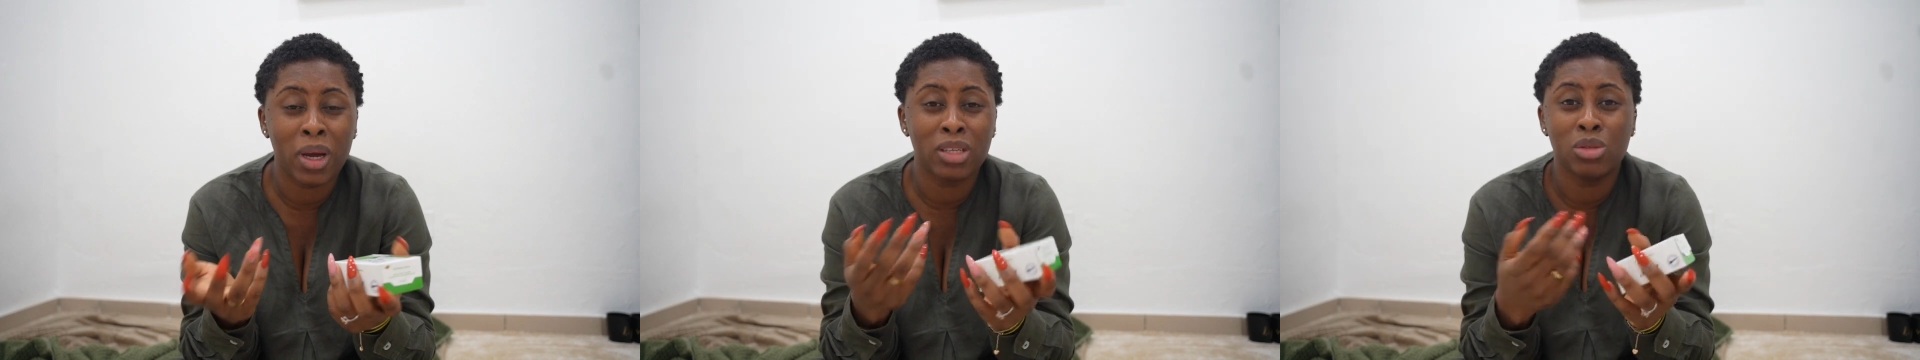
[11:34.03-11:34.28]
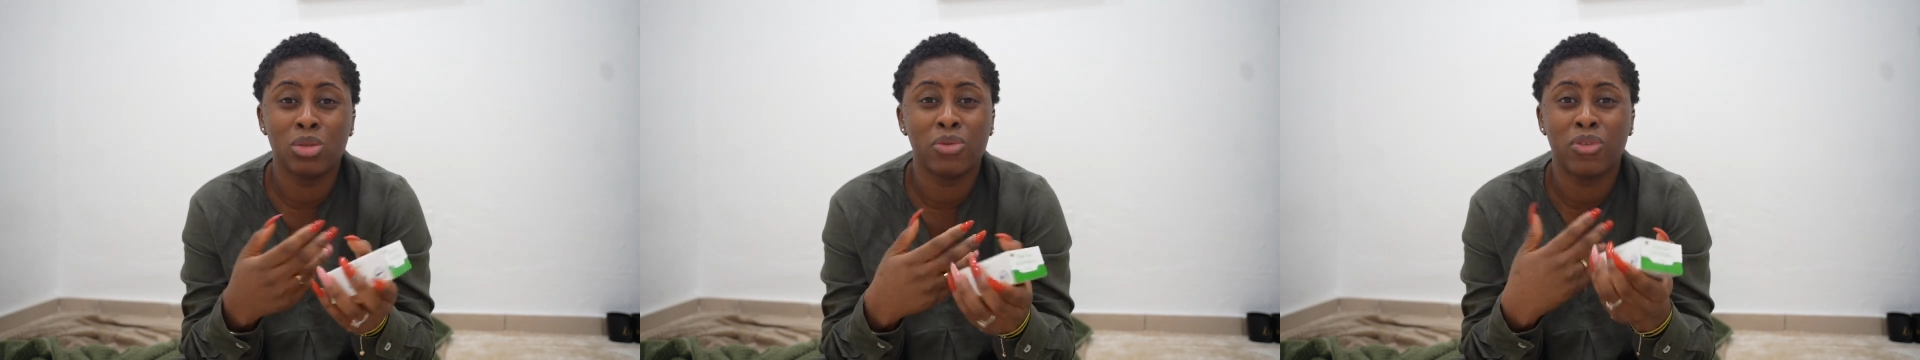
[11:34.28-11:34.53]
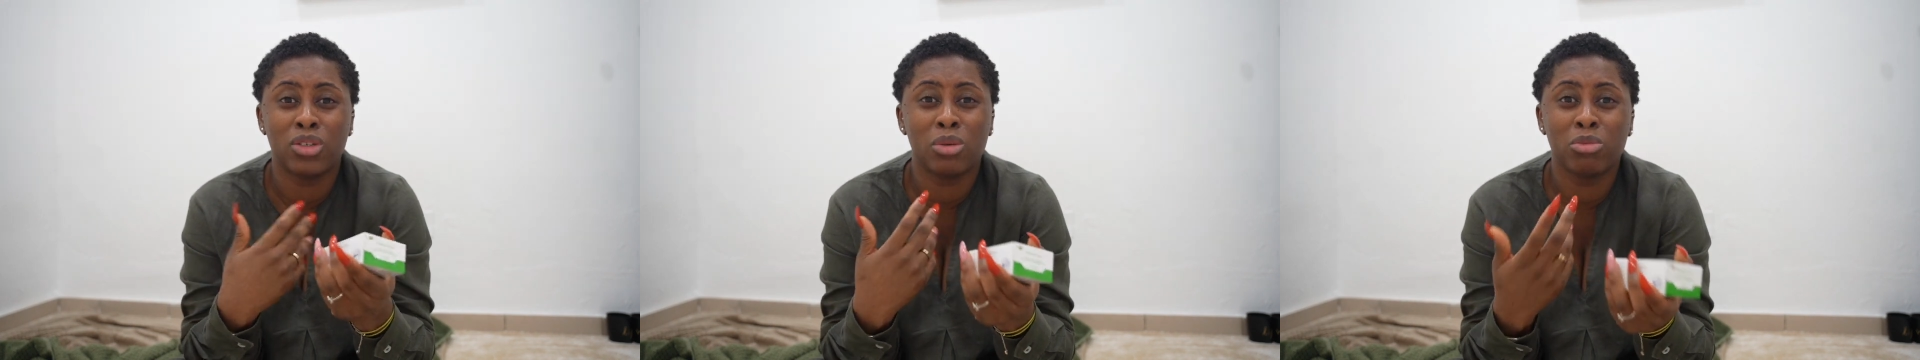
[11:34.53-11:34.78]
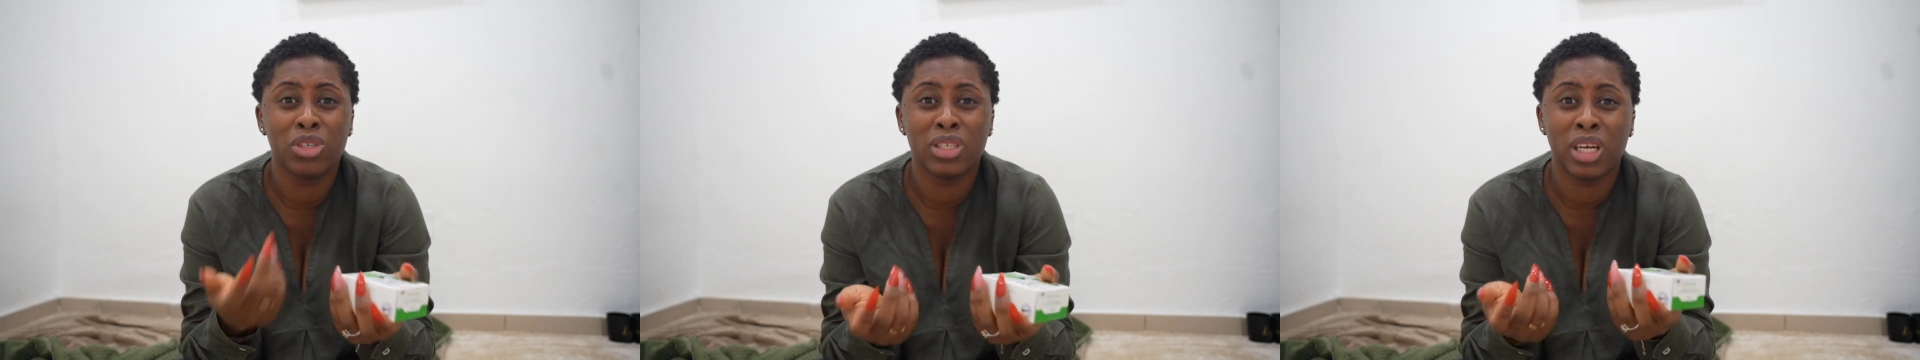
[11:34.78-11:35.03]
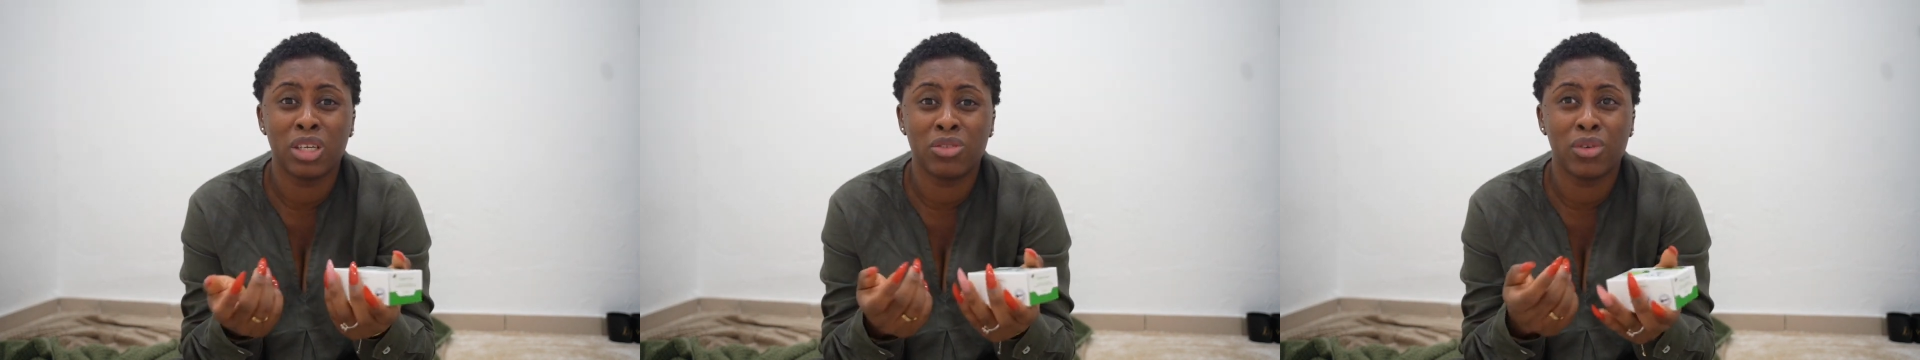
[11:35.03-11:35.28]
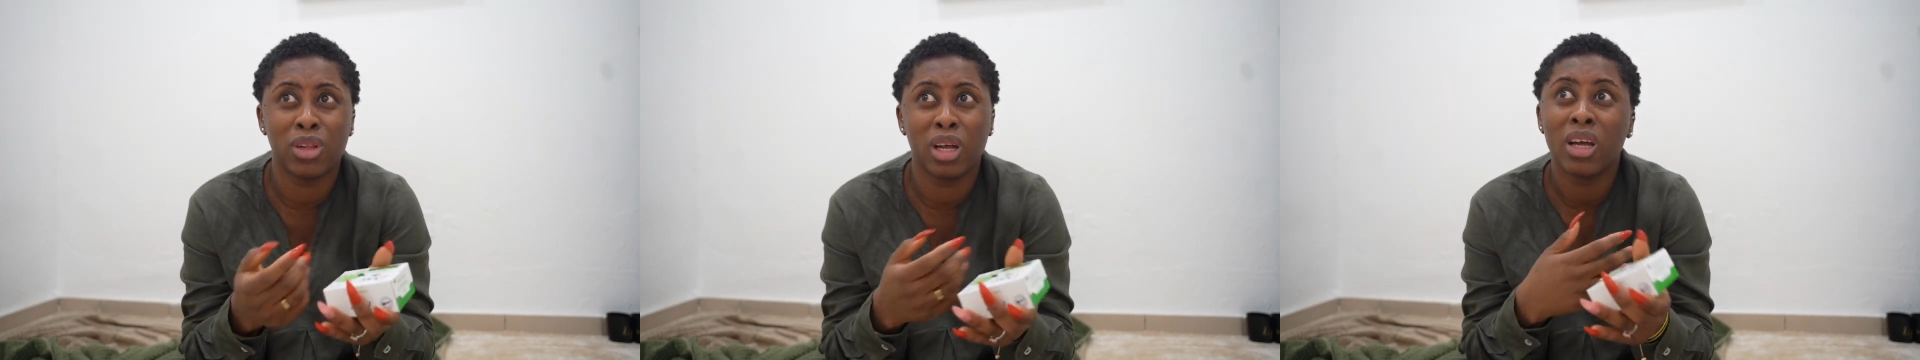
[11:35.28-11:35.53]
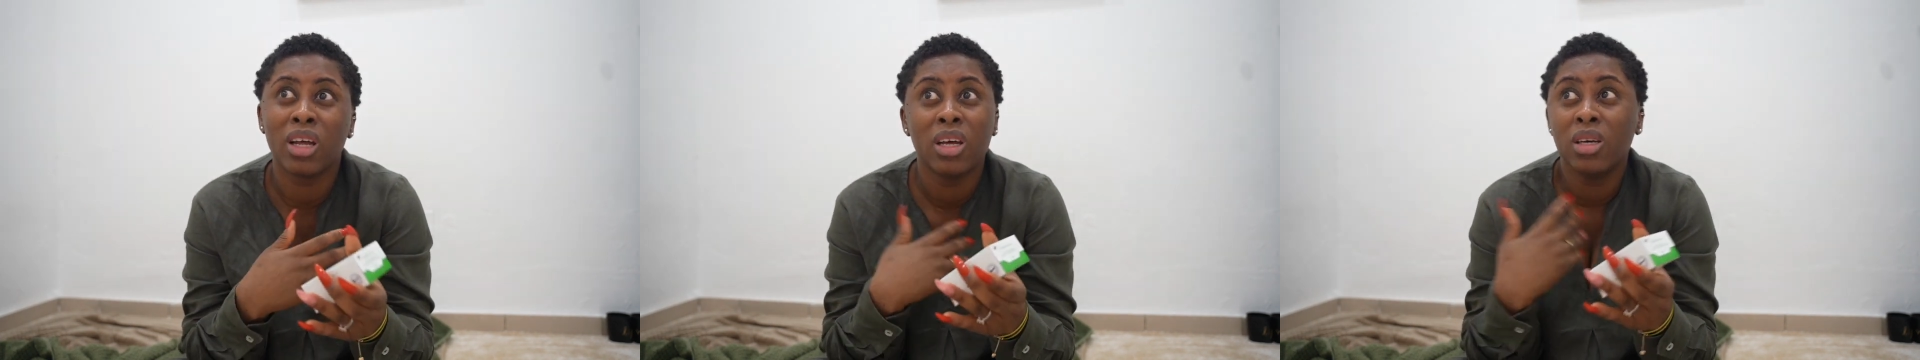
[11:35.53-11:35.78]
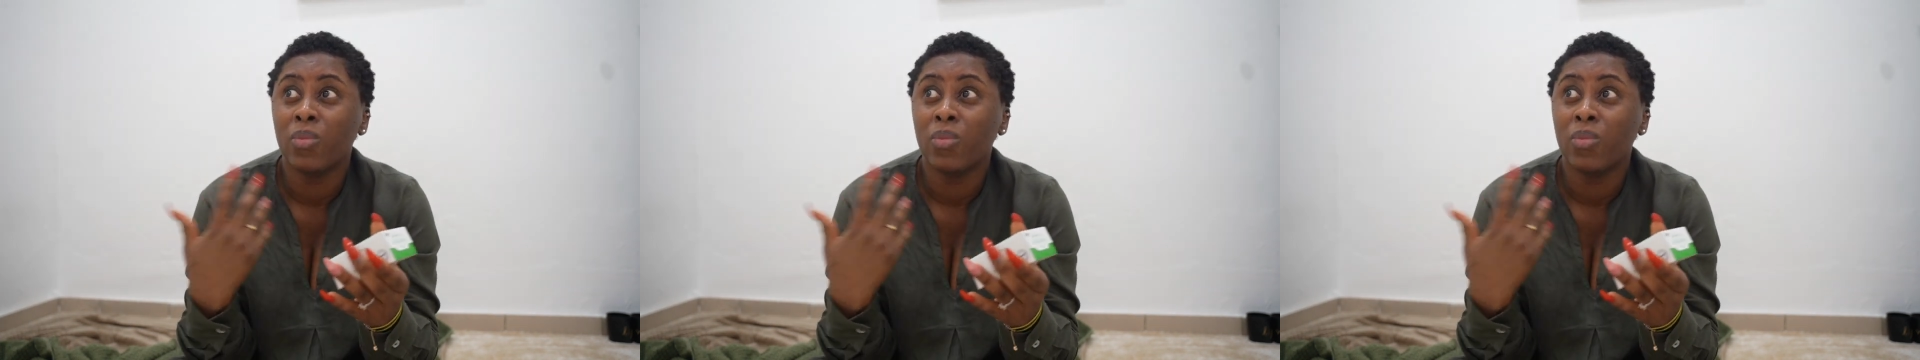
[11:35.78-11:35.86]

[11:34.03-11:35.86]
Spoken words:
I don't know, for some reason I just felt like